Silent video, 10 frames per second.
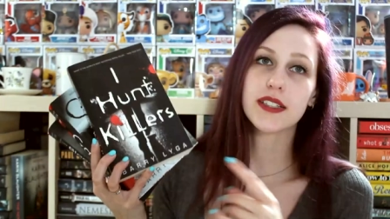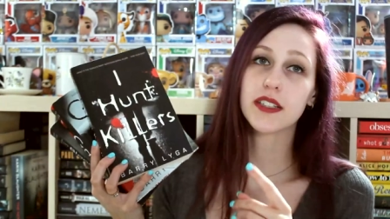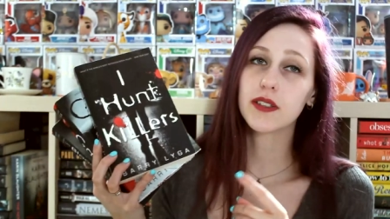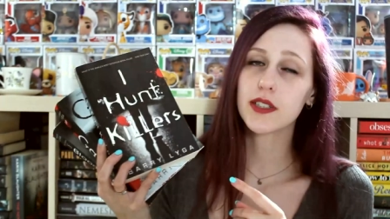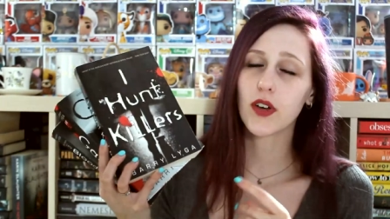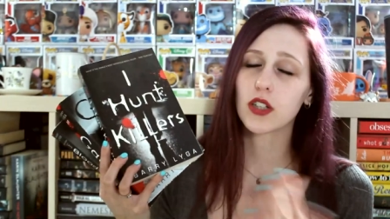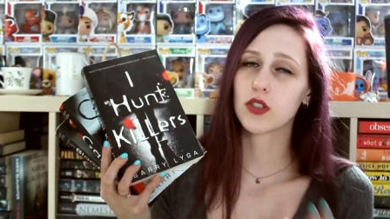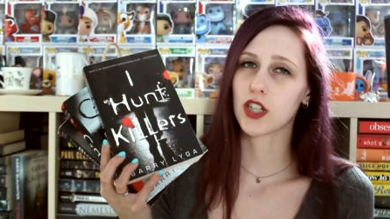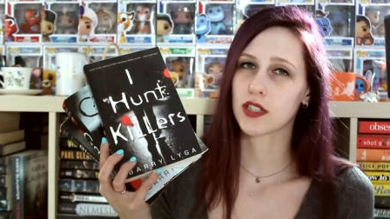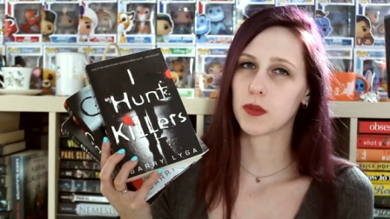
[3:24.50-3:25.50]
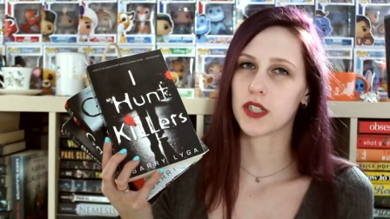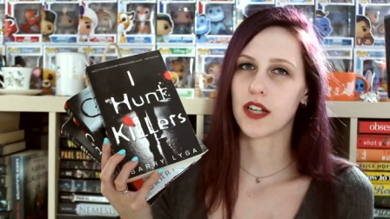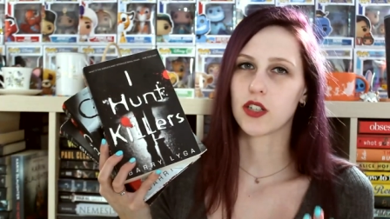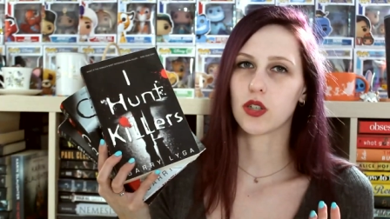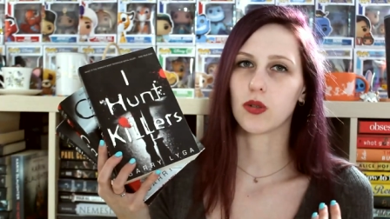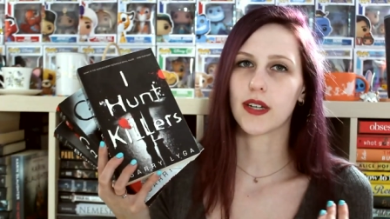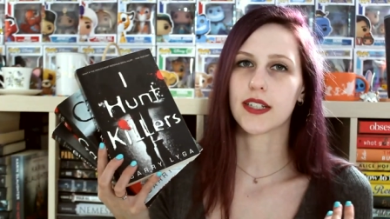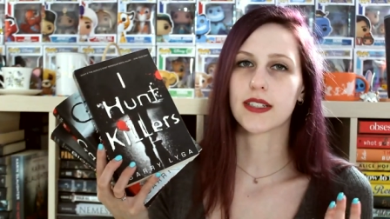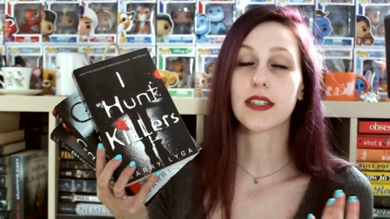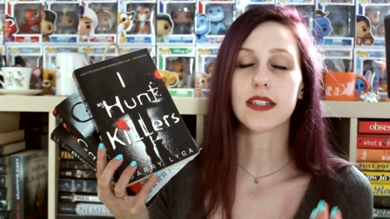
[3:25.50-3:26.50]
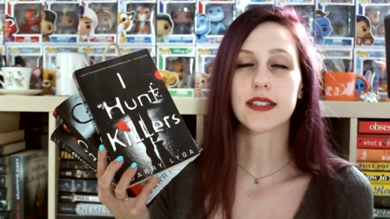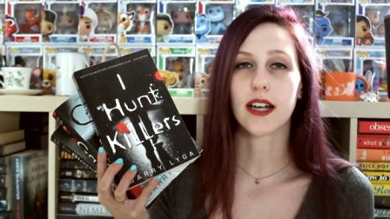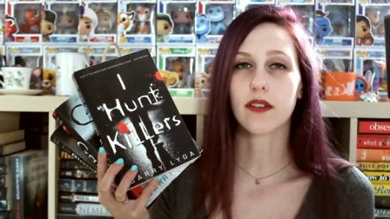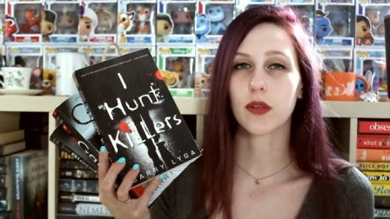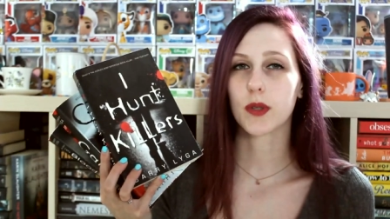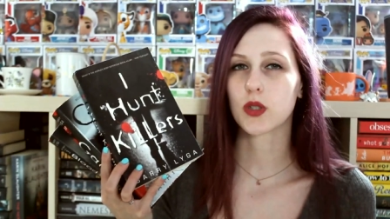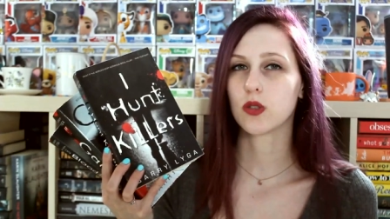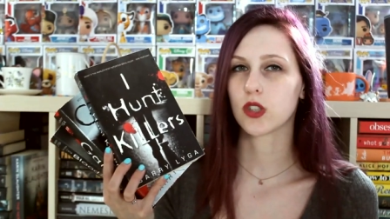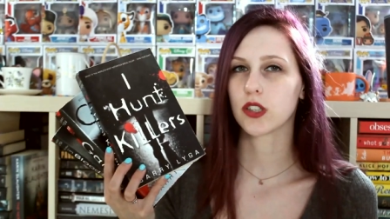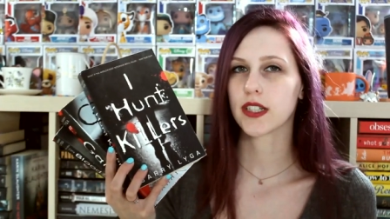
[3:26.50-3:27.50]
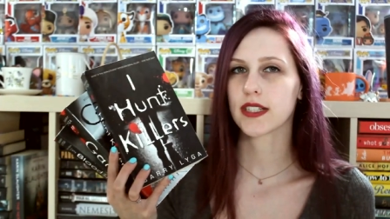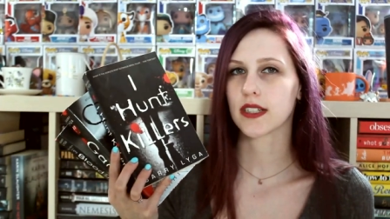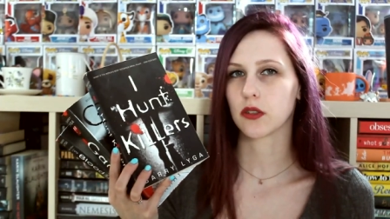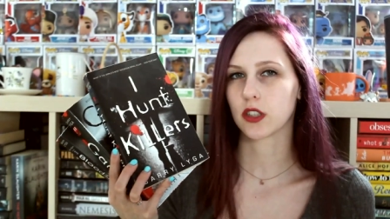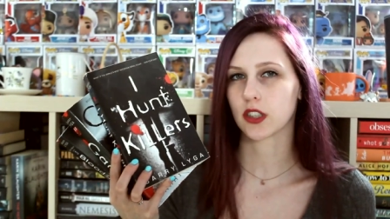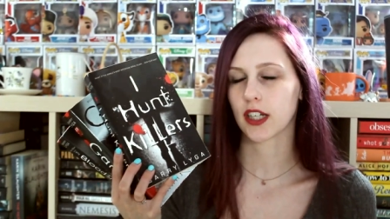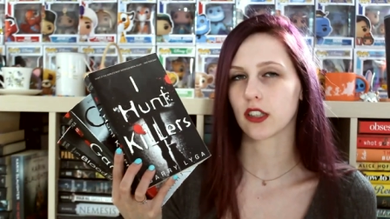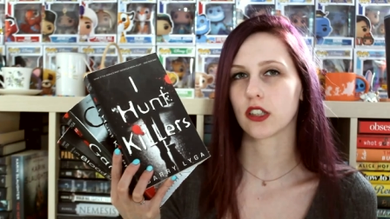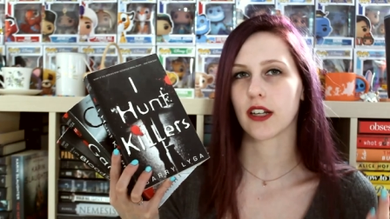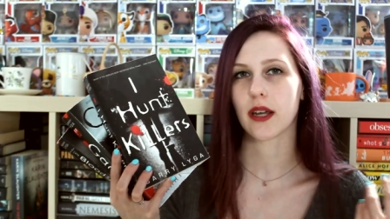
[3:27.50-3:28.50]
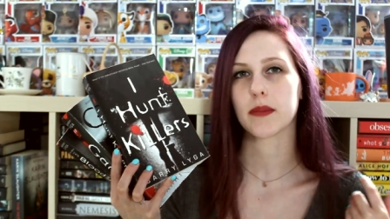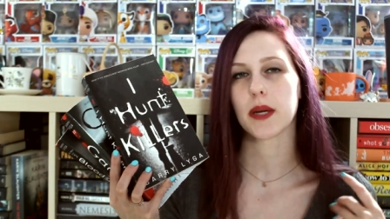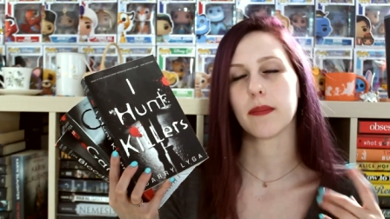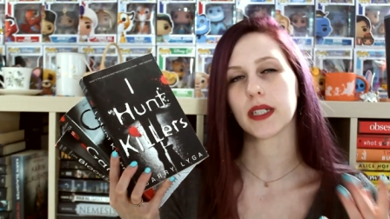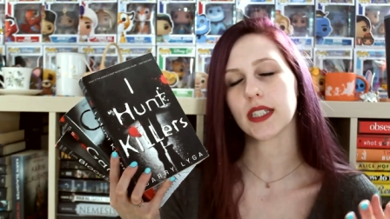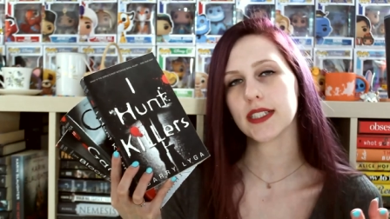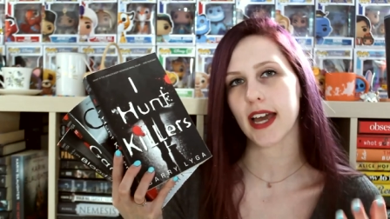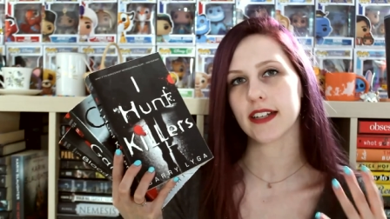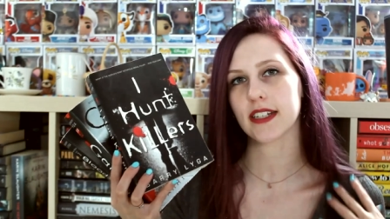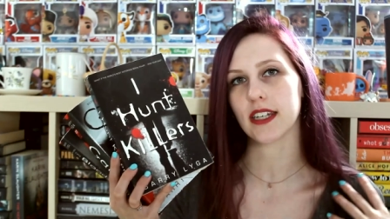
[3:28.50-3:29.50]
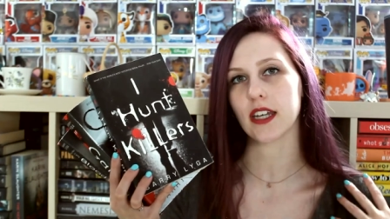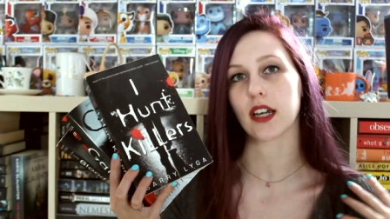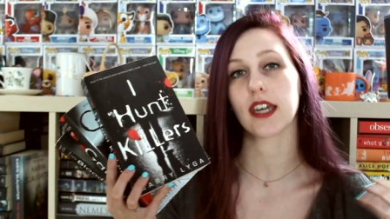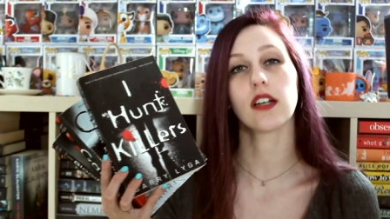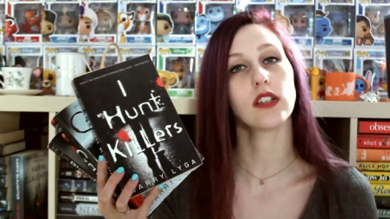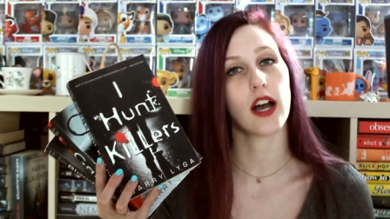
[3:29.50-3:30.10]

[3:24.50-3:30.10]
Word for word: series follows Jasper Dent, who is the son of the most notorious serial killer named Billy Dent. He killed